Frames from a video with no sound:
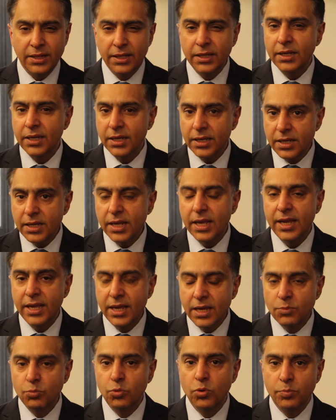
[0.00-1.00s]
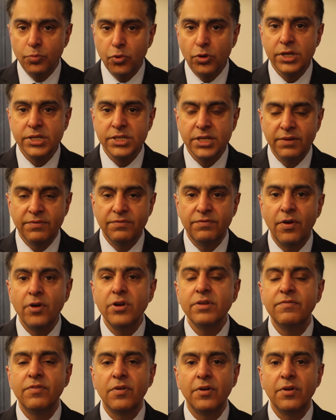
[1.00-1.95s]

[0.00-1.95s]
think it would put us in a very,